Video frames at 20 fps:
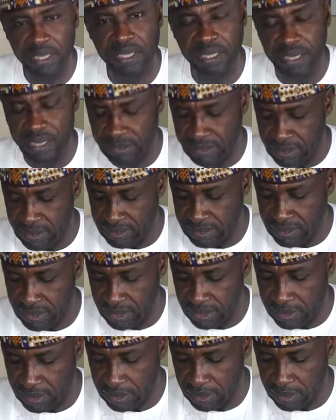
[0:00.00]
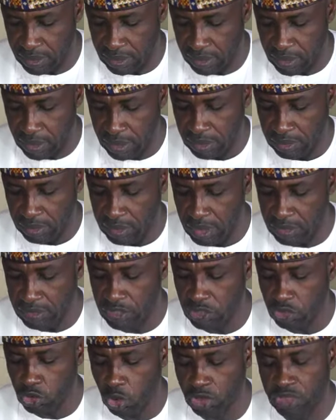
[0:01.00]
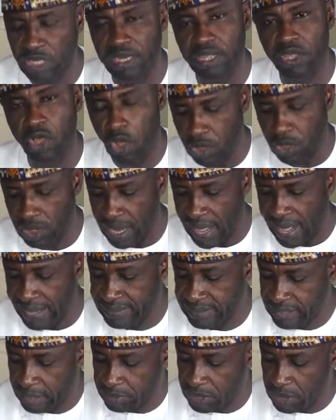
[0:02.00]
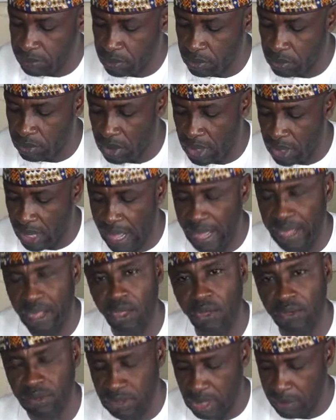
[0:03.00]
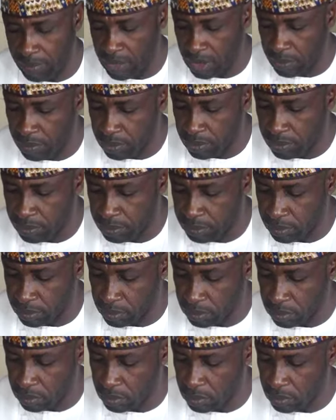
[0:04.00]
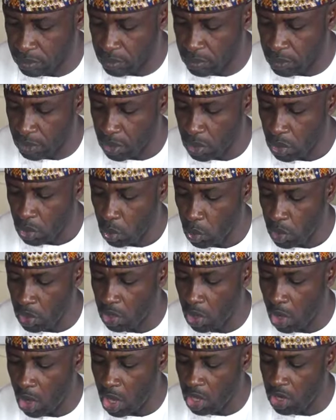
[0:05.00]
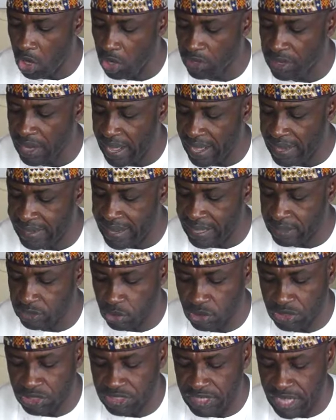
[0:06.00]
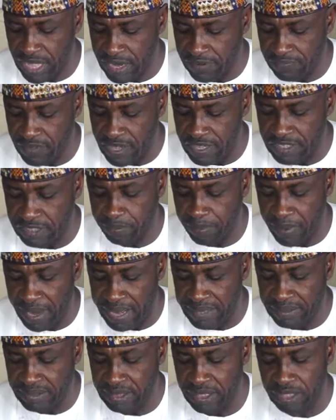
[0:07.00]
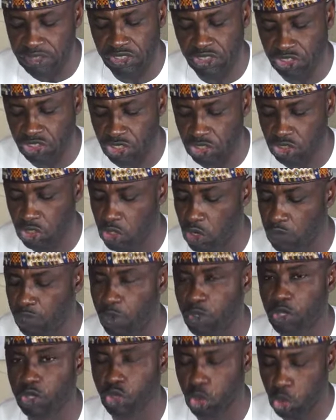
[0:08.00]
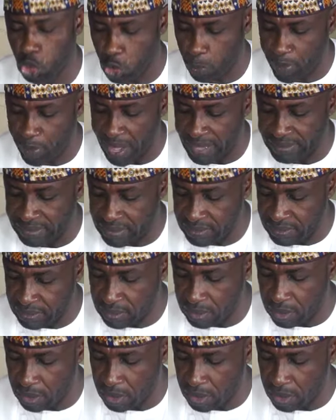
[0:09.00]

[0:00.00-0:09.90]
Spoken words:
etc. This is totally unacceptable and condemnable. We call on INEC to shelve its planned deregistration of political parties,